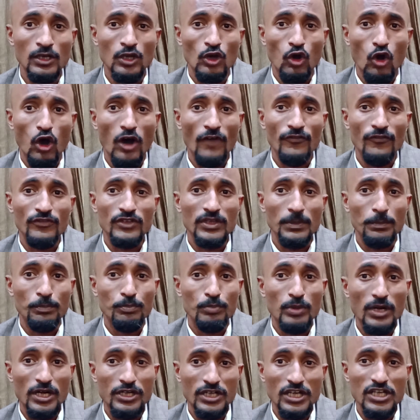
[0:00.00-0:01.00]
of the
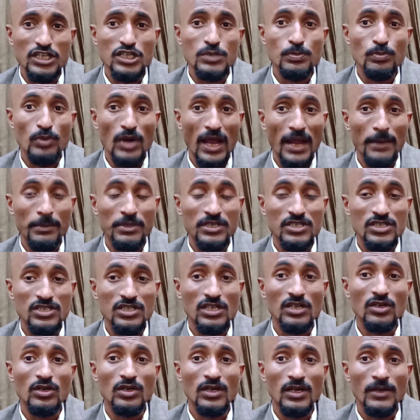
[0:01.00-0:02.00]
British Prime
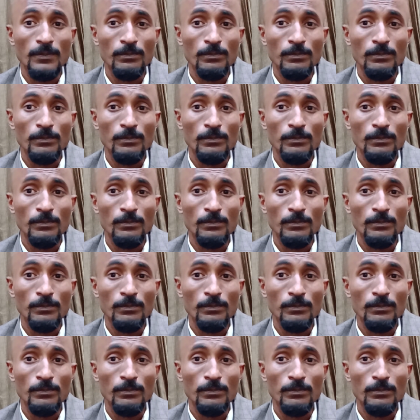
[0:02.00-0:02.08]
Minister,